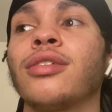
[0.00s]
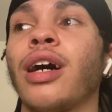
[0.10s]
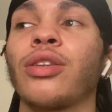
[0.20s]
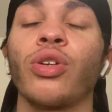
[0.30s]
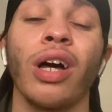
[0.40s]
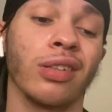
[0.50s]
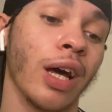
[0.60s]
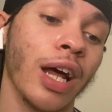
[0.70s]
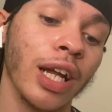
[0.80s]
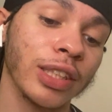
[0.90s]

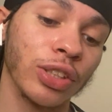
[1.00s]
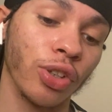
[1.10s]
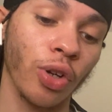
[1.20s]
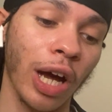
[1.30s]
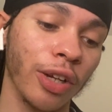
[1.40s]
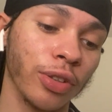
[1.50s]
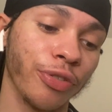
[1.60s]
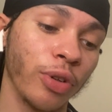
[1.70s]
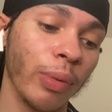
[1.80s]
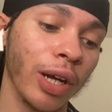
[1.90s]
I actually don't know how to
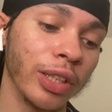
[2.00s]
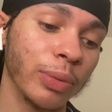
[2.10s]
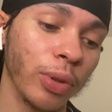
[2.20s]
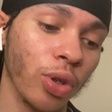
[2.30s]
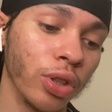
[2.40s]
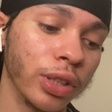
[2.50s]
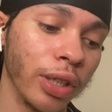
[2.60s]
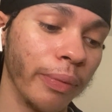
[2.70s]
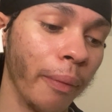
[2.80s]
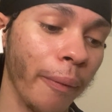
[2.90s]
feel about this because
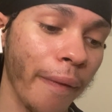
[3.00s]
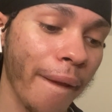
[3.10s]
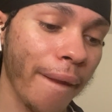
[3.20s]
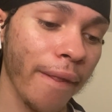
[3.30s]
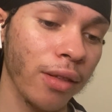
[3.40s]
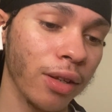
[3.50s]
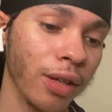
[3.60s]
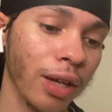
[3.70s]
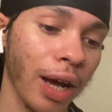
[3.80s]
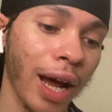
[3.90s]

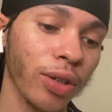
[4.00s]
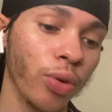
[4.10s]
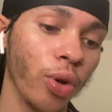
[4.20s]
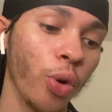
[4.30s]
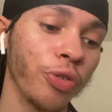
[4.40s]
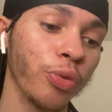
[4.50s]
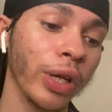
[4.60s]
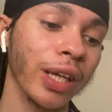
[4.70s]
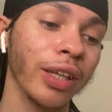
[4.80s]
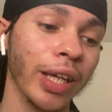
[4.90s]
I don't know if
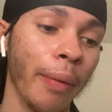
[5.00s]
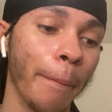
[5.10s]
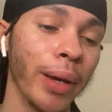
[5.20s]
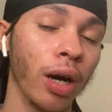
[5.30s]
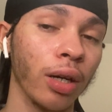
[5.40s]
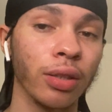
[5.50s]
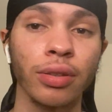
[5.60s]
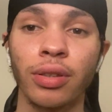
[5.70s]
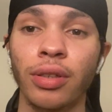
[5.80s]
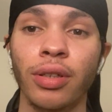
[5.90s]
it can get better
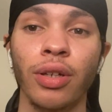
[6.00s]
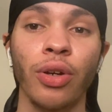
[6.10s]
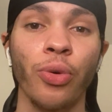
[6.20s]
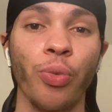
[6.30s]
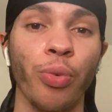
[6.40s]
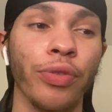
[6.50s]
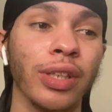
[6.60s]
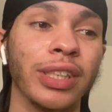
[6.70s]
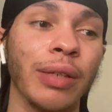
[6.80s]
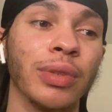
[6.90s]
with
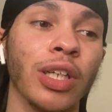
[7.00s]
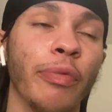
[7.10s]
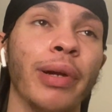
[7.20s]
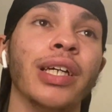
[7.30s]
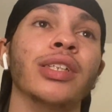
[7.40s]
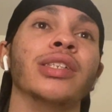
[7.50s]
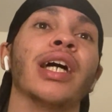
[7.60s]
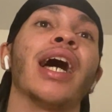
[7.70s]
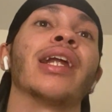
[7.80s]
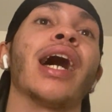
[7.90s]
the same set of players.
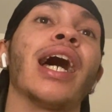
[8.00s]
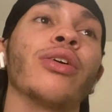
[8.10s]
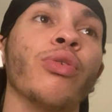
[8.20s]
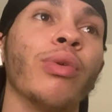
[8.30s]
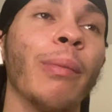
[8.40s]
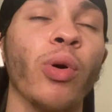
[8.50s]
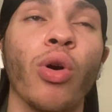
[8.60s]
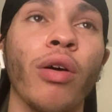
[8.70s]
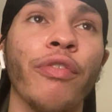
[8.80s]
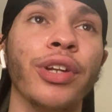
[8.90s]
And I'm
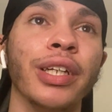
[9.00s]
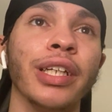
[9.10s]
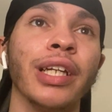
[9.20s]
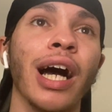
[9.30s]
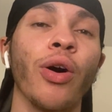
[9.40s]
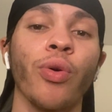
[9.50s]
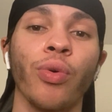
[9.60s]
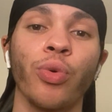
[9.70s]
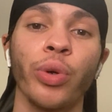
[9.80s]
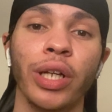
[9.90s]
not confident in
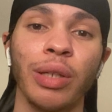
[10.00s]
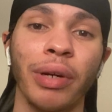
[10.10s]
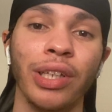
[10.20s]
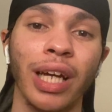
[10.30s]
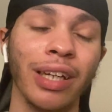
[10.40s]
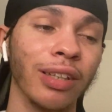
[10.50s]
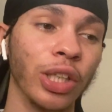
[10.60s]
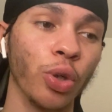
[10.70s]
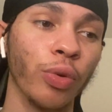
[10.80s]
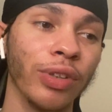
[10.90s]
how quickly Man United
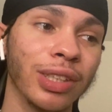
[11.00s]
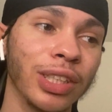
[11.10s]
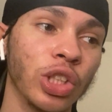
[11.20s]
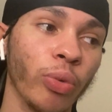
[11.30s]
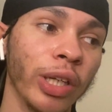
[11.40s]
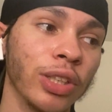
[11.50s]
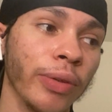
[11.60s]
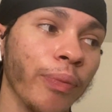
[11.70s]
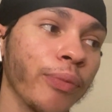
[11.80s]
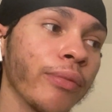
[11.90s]
can deal with this
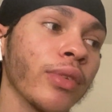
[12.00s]
situation.